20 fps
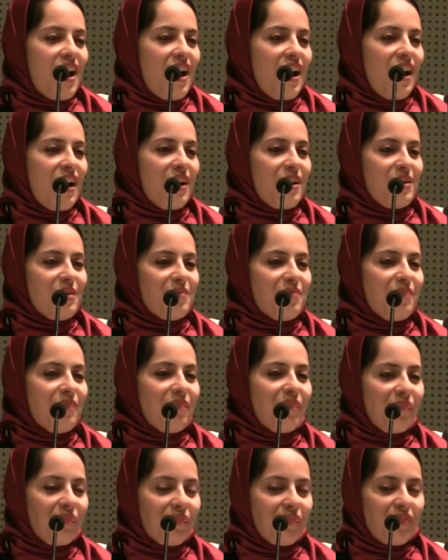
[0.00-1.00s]

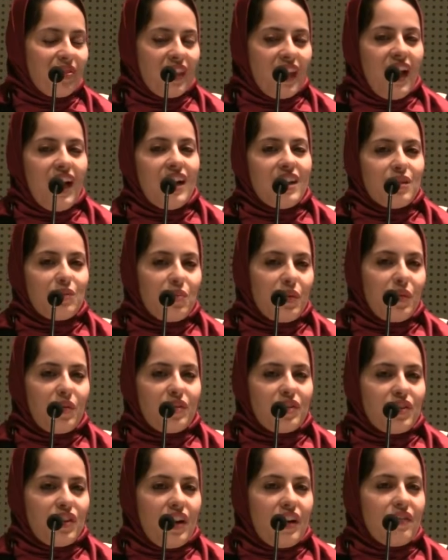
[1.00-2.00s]
Um, as we were
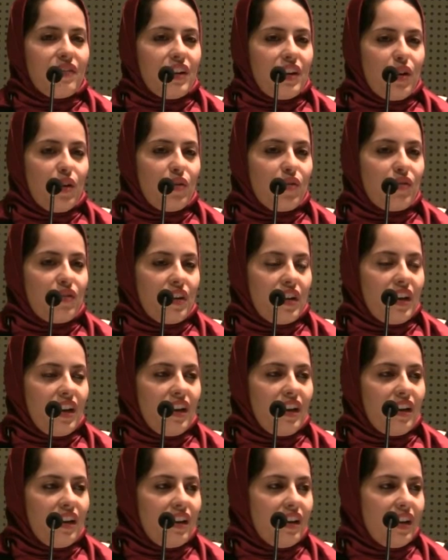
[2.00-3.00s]
driving over
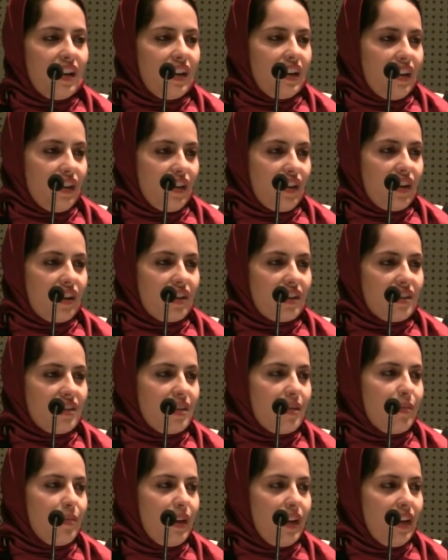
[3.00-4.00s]
here, it occurred
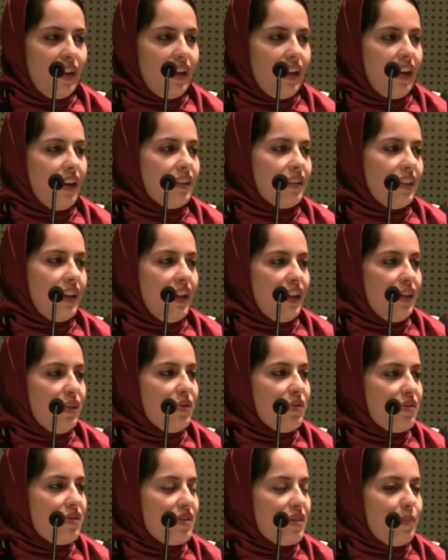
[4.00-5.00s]
to me, it
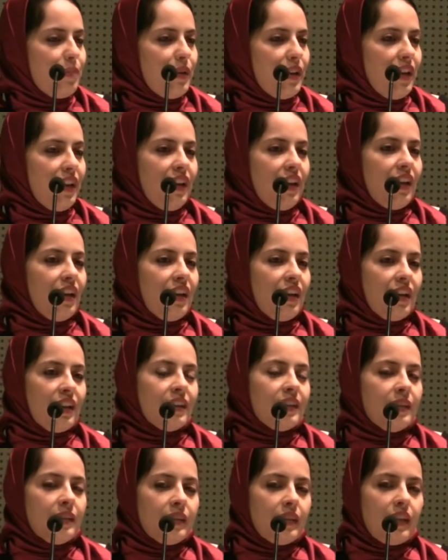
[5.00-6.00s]
used to be,
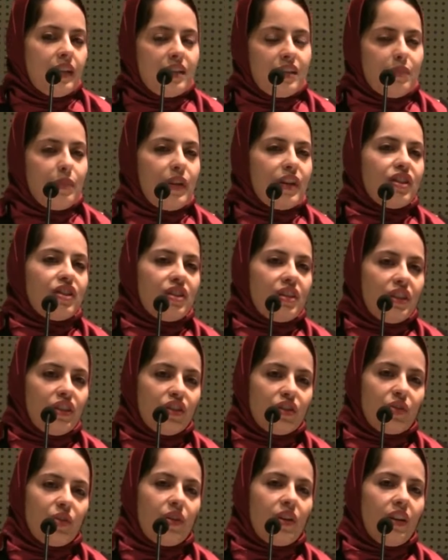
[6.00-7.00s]
especially
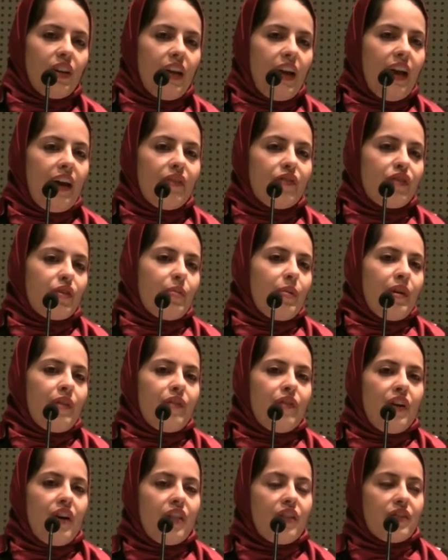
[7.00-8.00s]
shortly after my
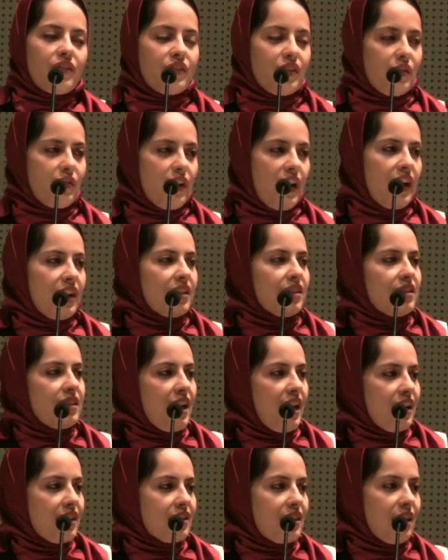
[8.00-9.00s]
father's arrest,
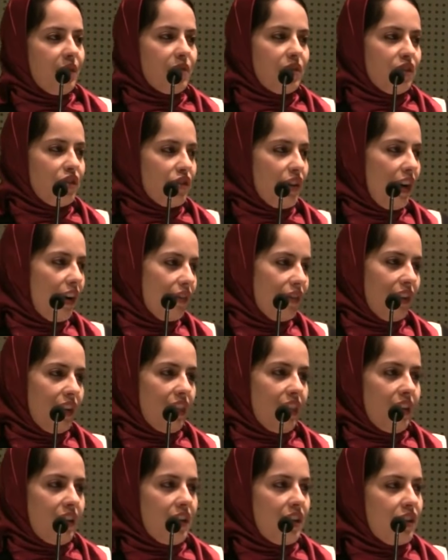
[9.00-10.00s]
as I was
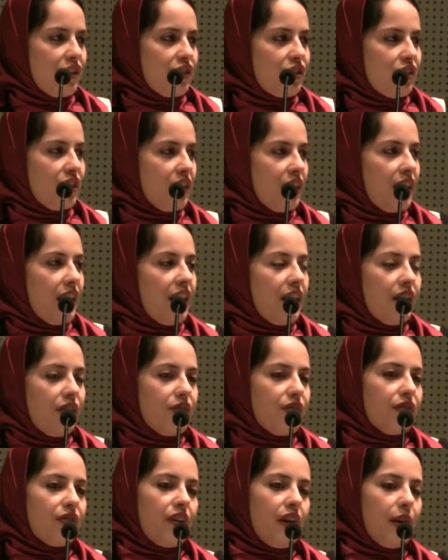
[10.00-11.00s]
traveling the country, kind
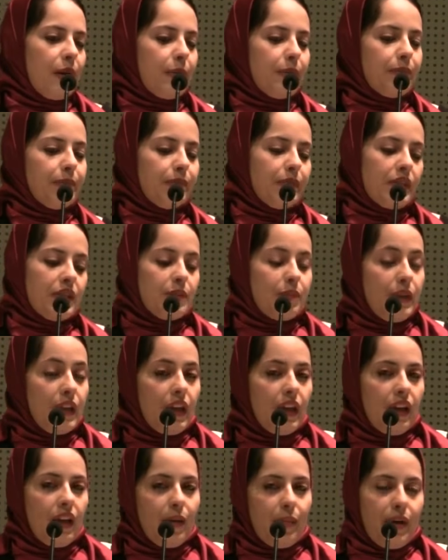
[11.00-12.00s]
of um,
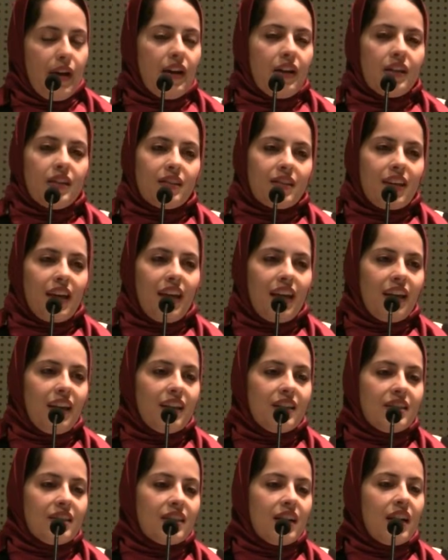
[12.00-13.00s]
speaking about his
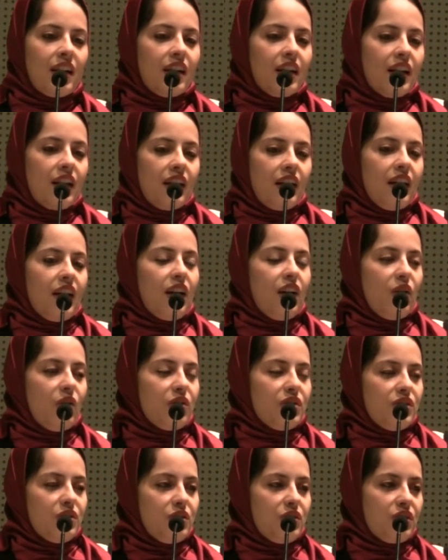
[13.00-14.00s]
case, I
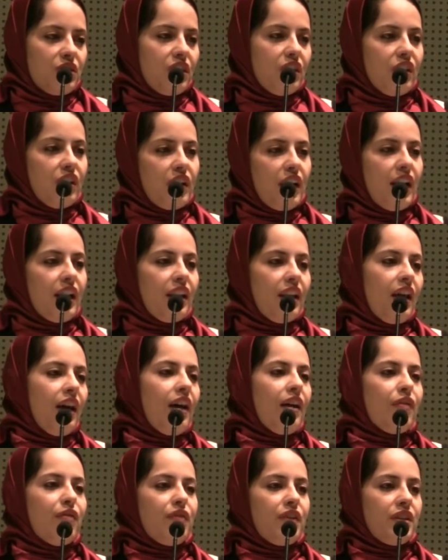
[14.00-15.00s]
always used to look at
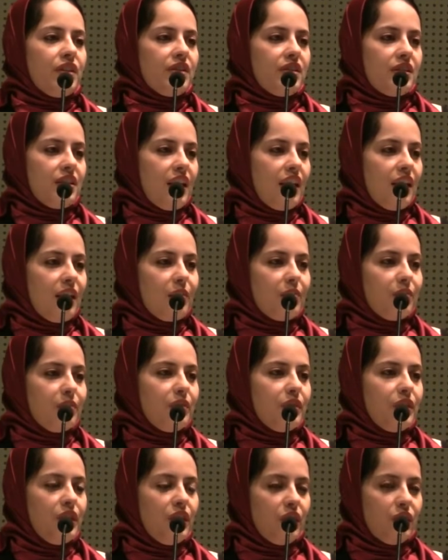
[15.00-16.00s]
life as
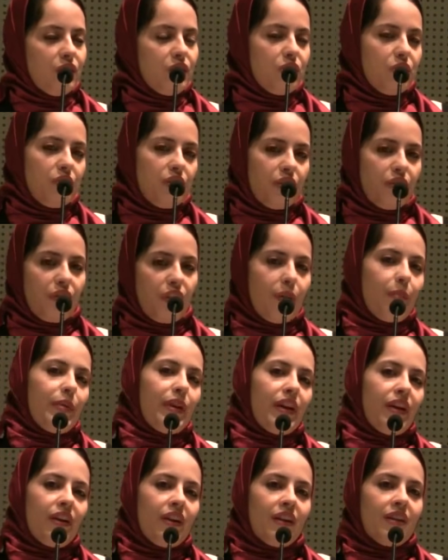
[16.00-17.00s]
um, you know two different
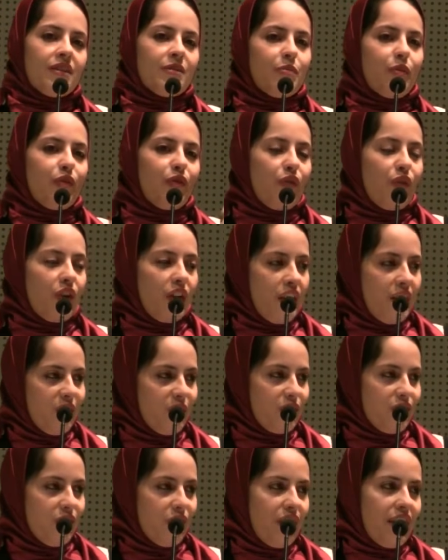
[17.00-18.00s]
periods before he
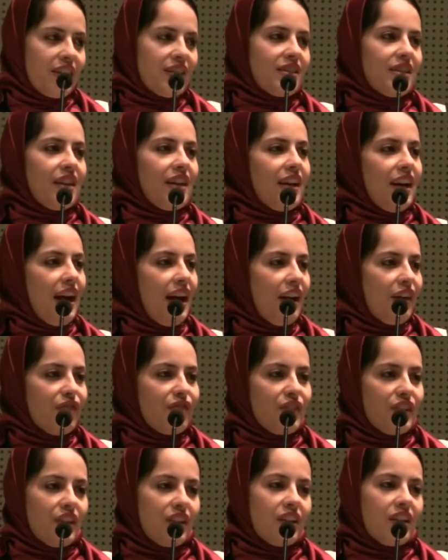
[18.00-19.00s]
was arrested and
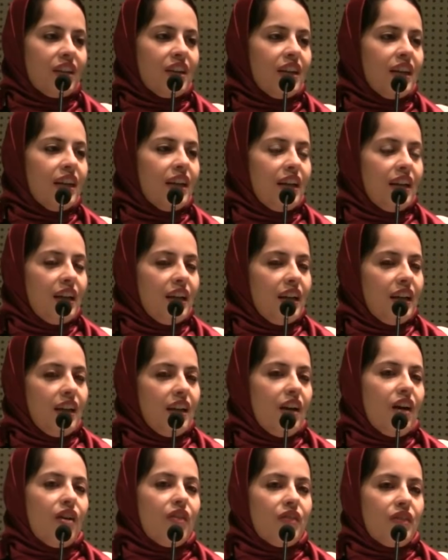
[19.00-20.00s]
after, and
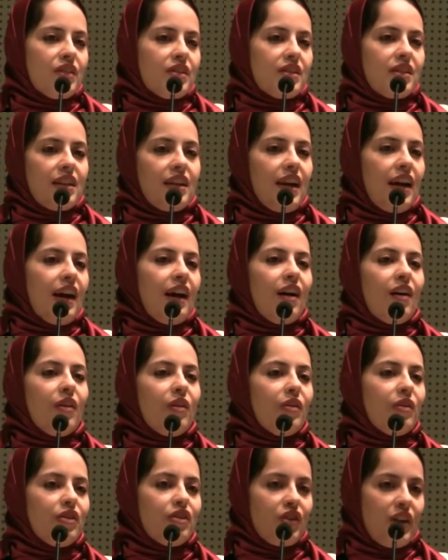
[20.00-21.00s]
obviously
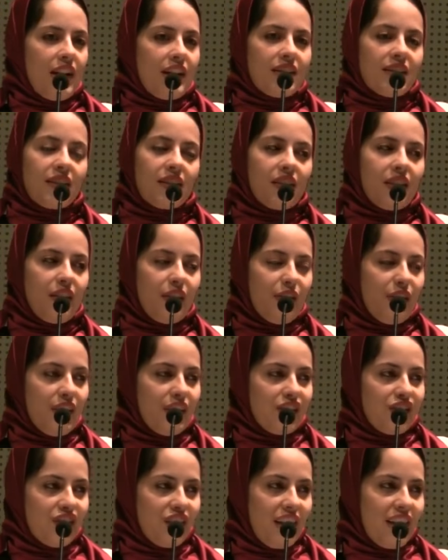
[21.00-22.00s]
how drastically
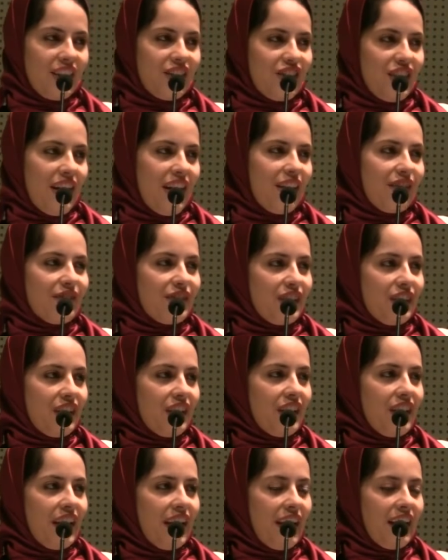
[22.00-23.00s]
things changed after.
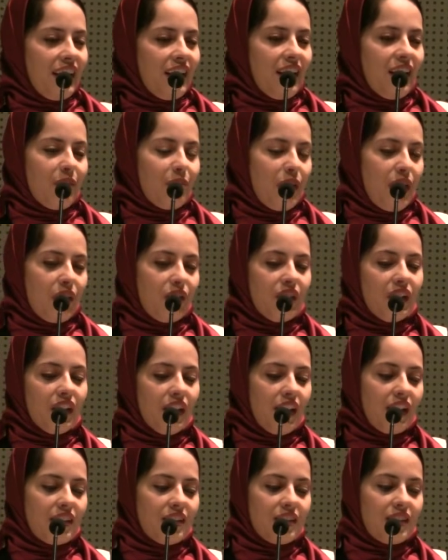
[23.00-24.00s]
And um, I
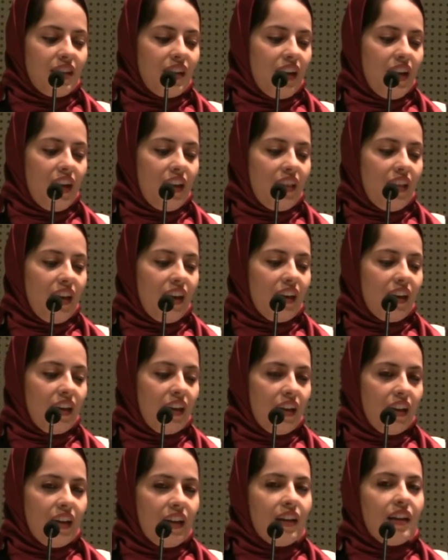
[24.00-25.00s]
realized today
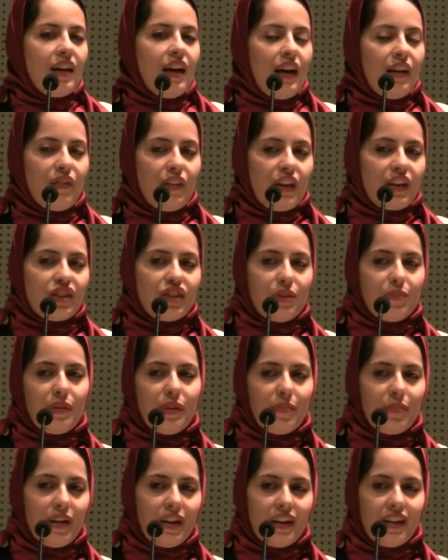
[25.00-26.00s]
that I've actually
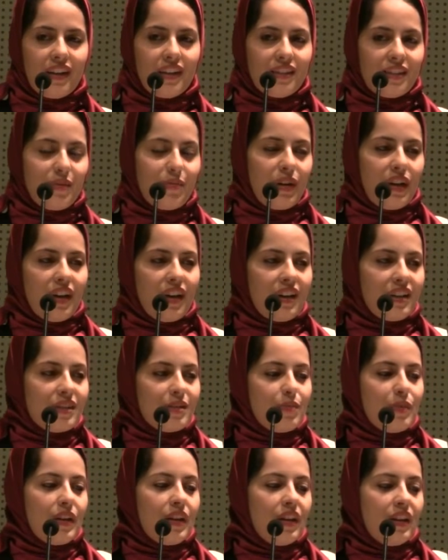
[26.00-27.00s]
been married to my
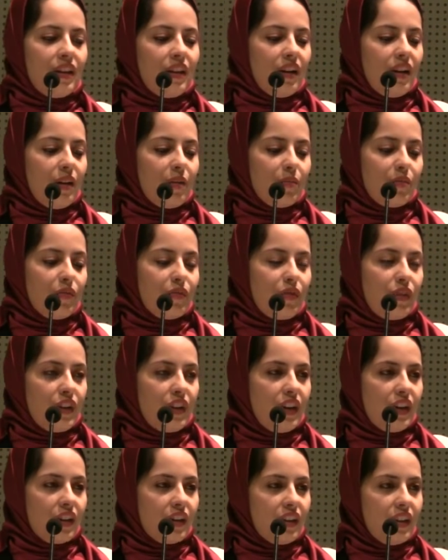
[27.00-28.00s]
husband um, for
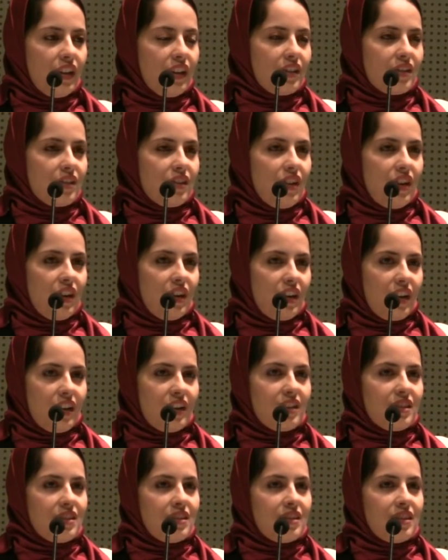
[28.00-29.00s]
nearly as long
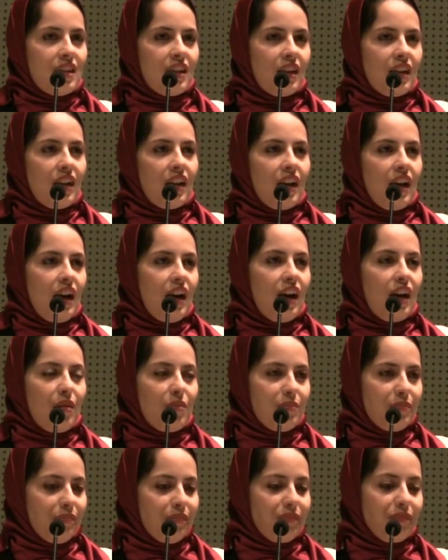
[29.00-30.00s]
as,
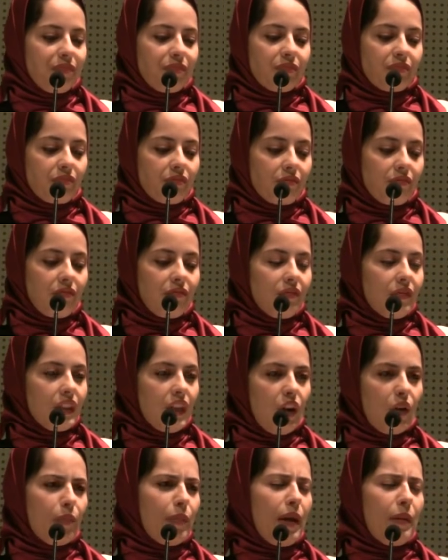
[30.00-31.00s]
um,
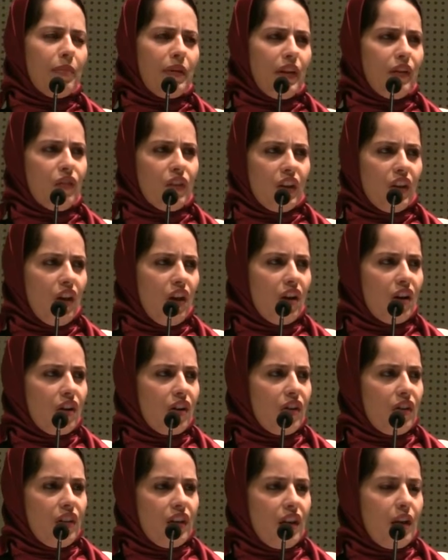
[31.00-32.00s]
or maybe even
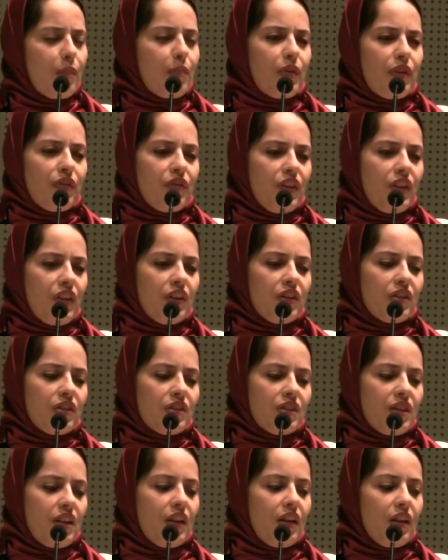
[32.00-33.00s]
longer, the number of years
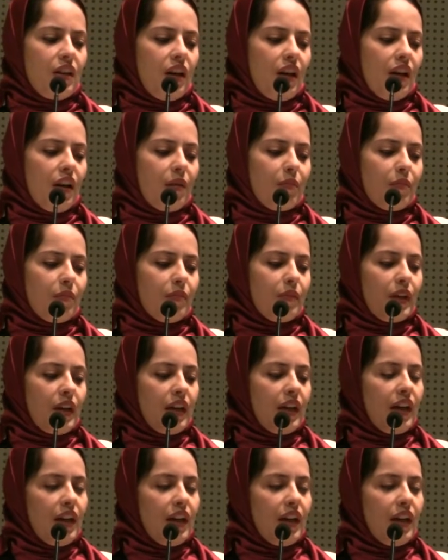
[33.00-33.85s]
than um,